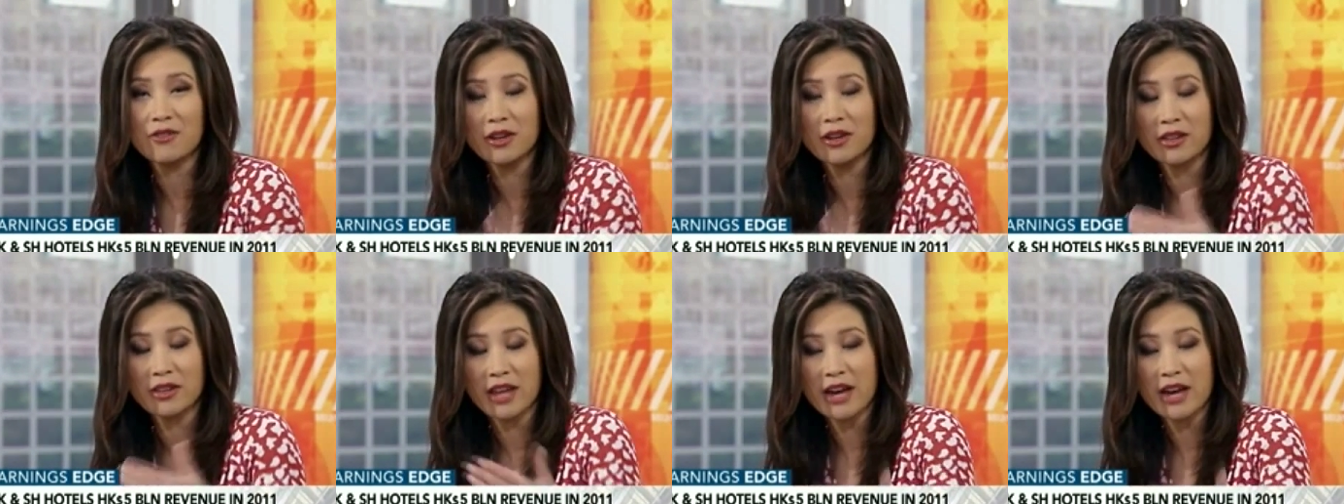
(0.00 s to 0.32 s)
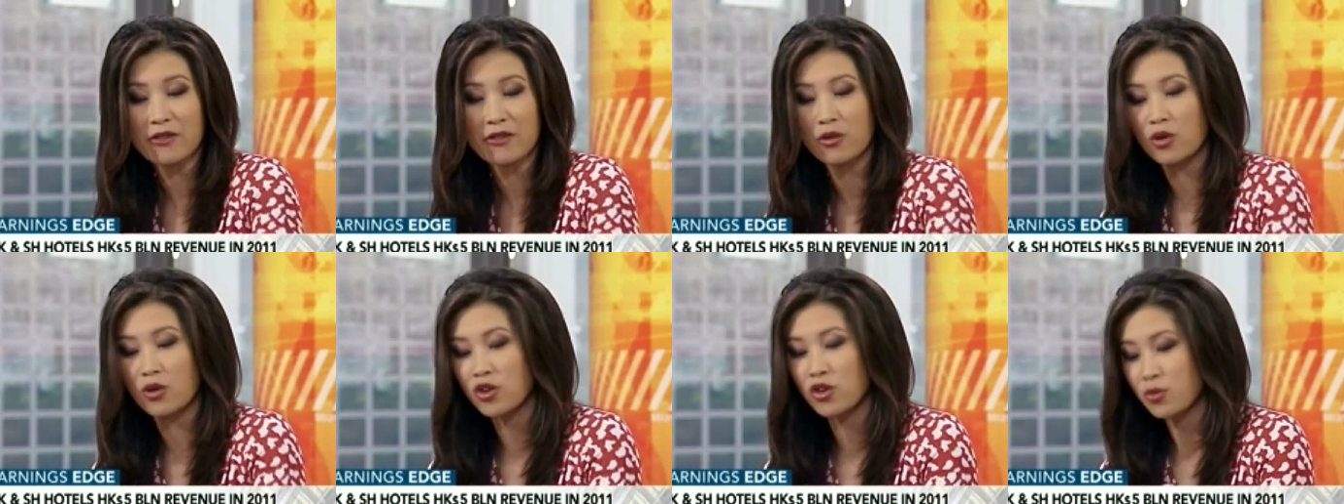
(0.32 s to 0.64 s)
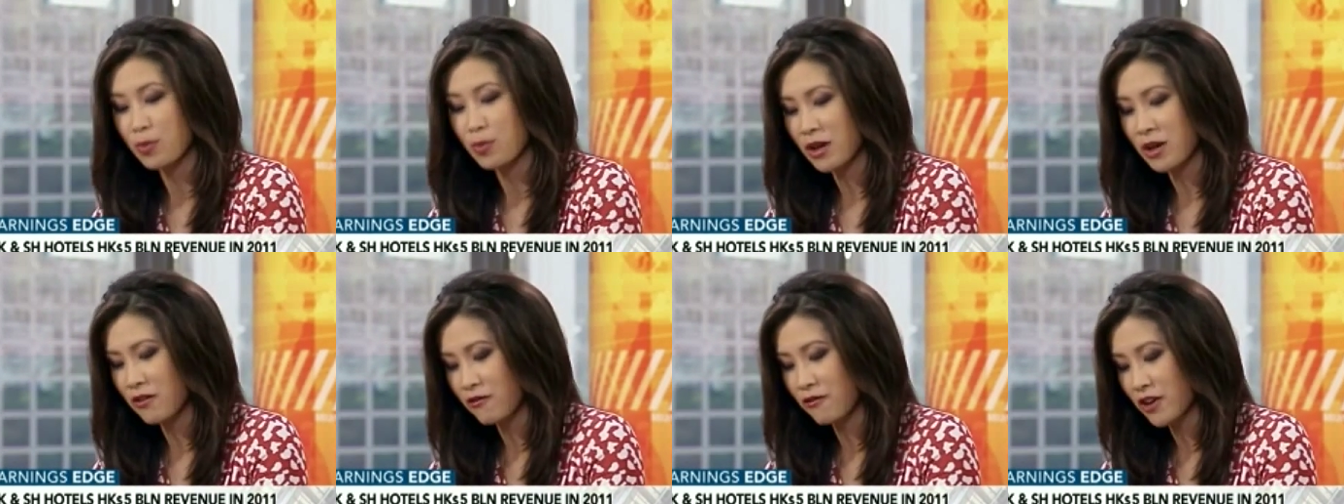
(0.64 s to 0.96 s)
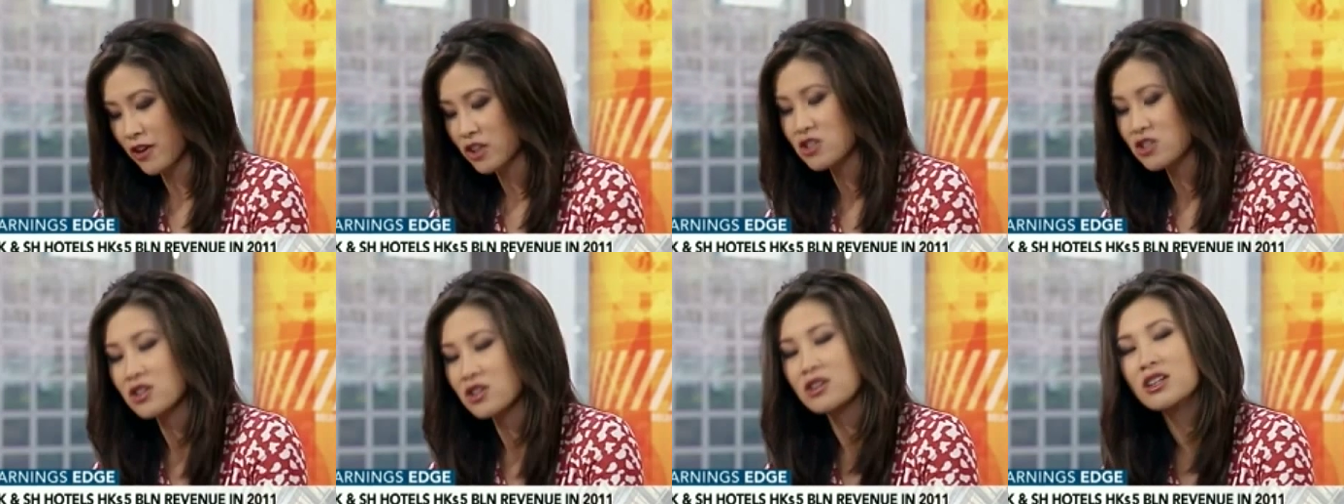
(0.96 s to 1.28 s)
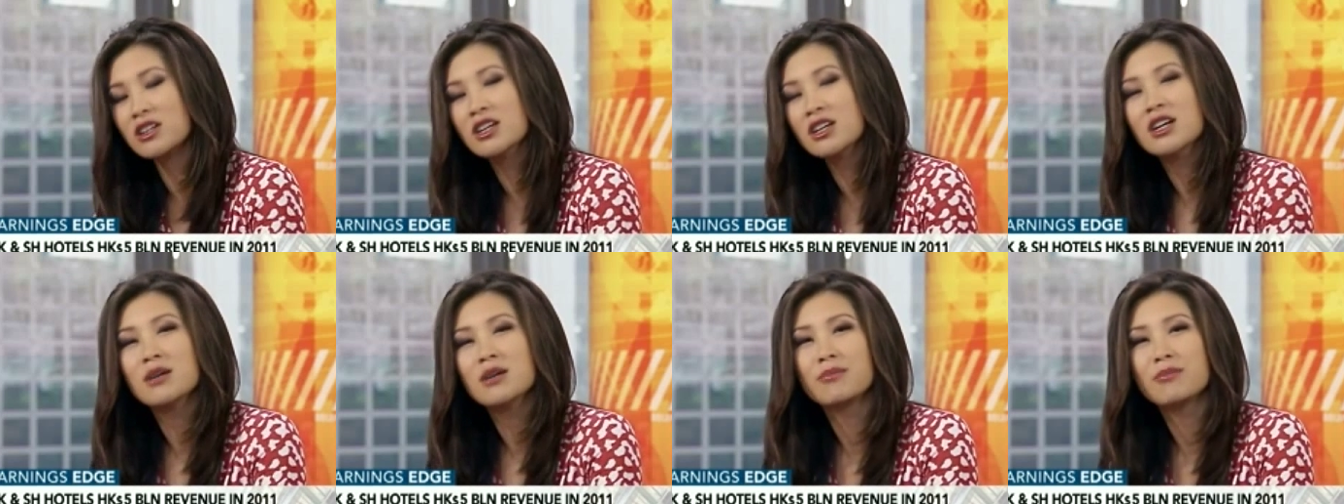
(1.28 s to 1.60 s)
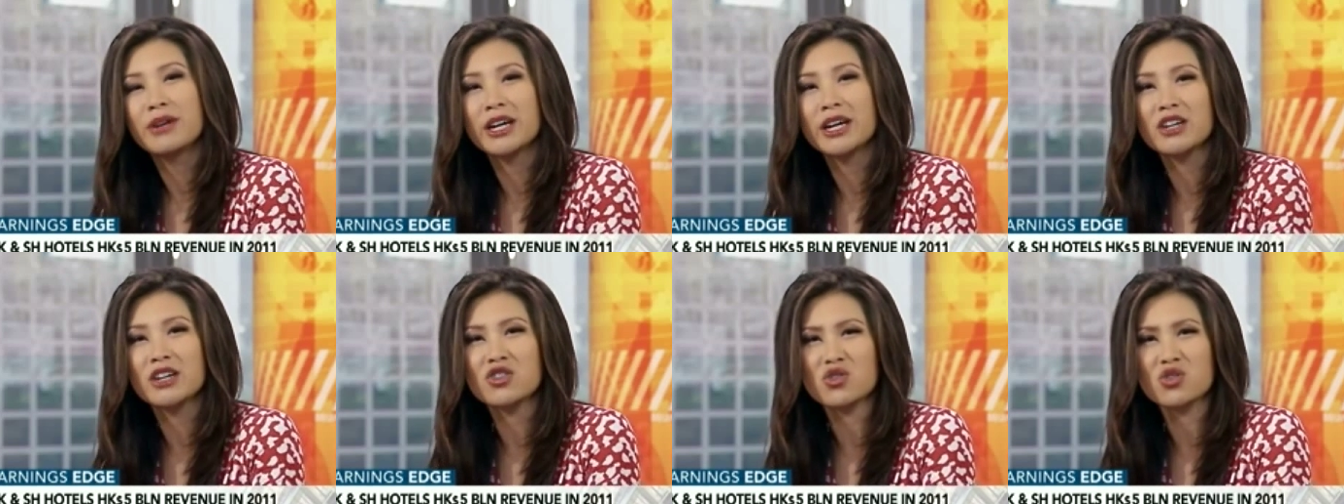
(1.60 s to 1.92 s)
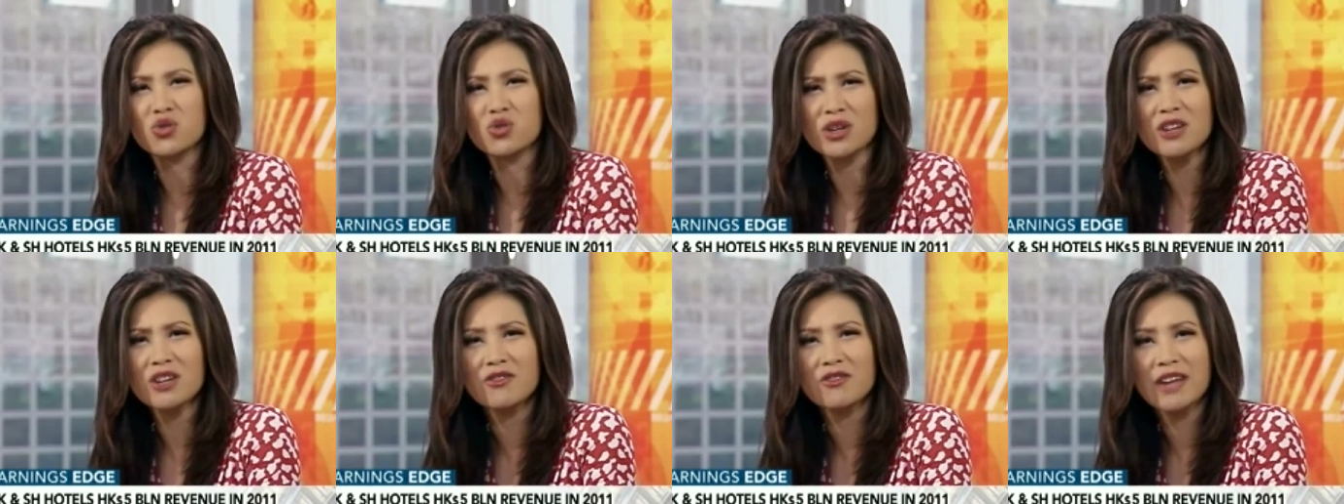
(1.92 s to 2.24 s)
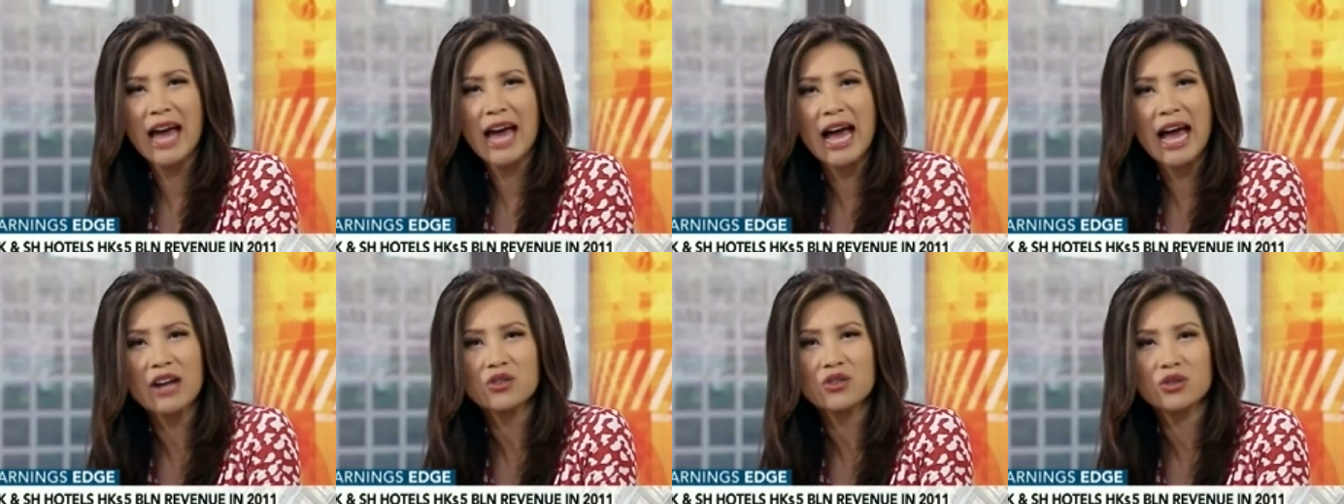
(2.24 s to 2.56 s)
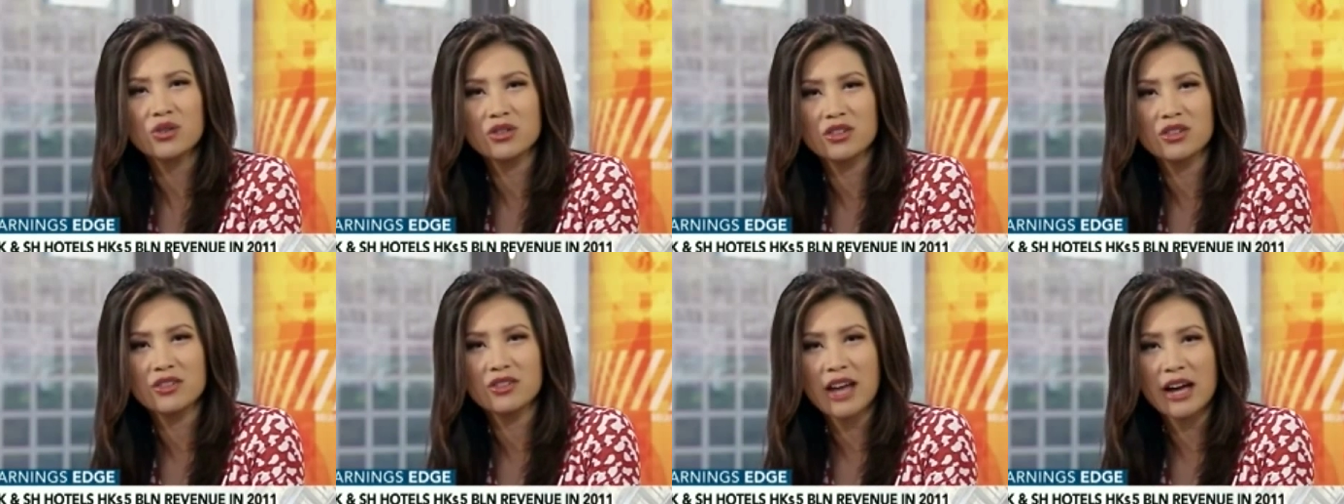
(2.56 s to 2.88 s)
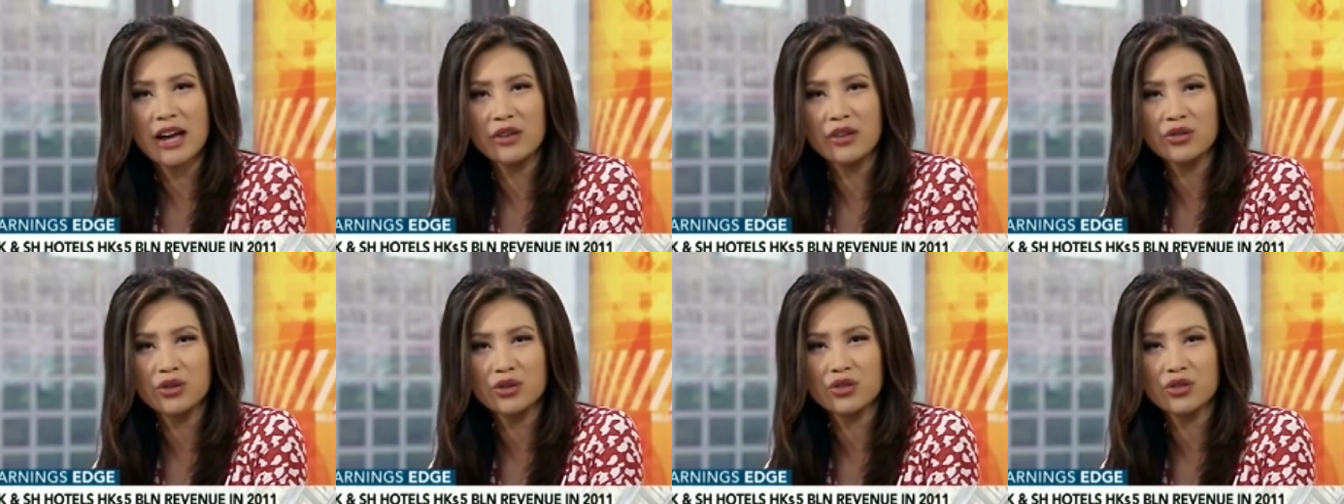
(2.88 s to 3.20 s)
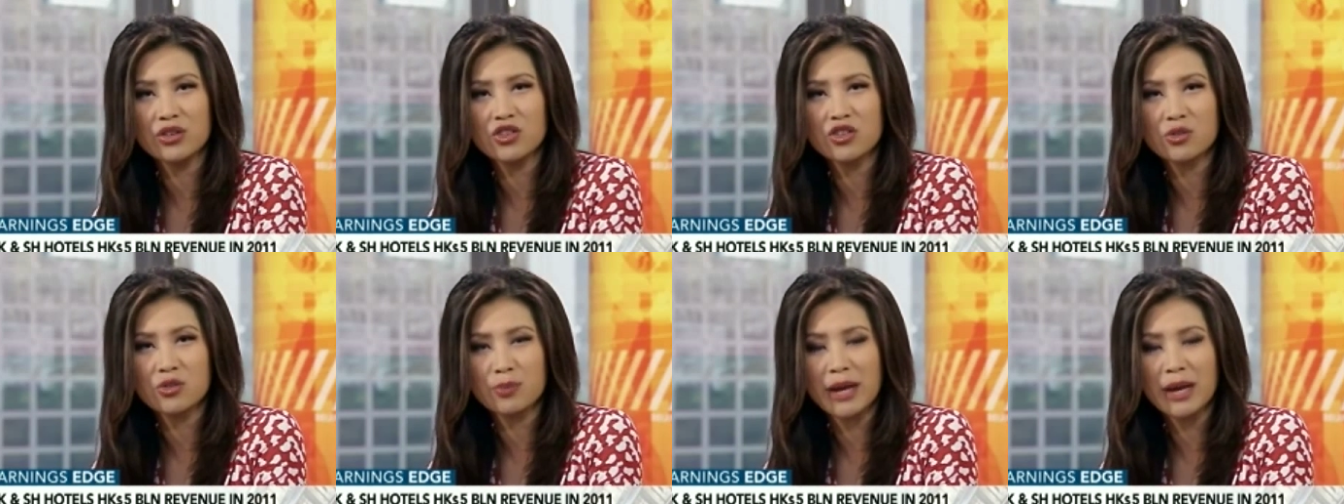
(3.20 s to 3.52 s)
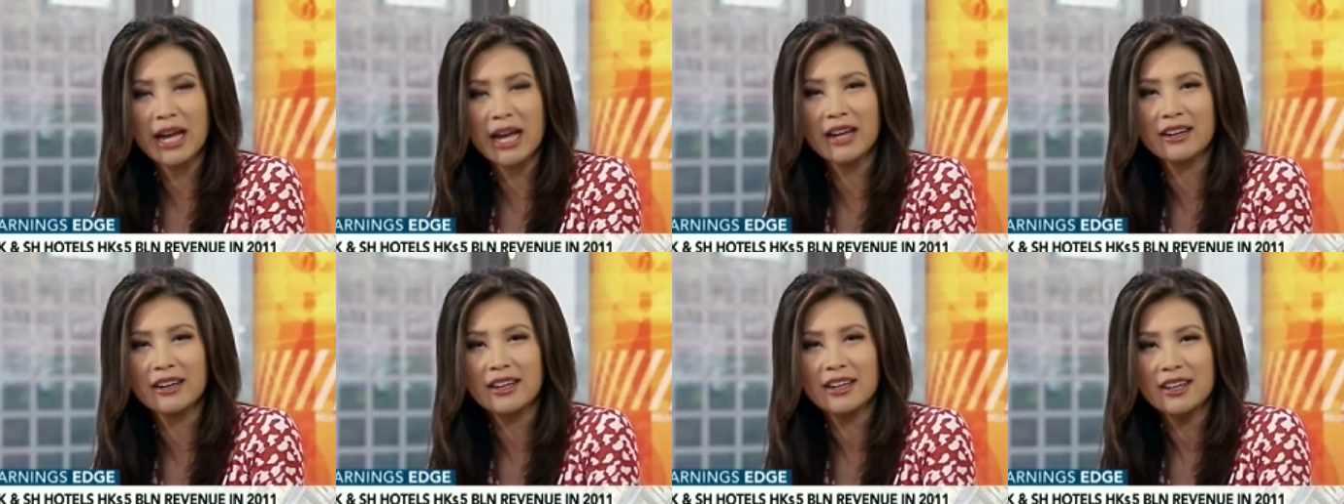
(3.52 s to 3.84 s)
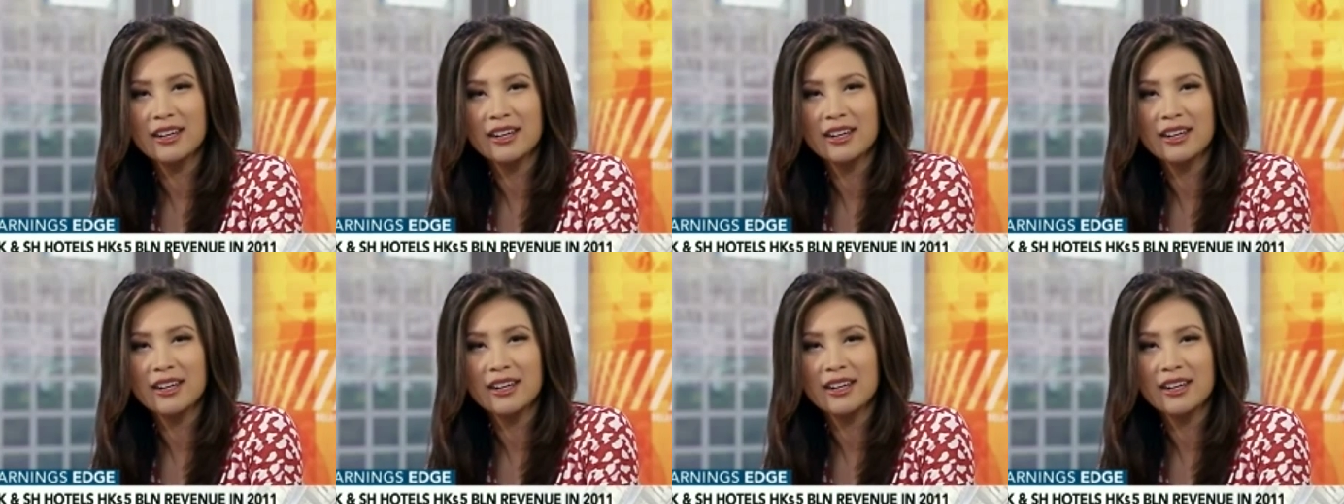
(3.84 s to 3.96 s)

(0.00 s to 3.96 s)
I mean, that, of course, being affected by a string of natural disasters in Japan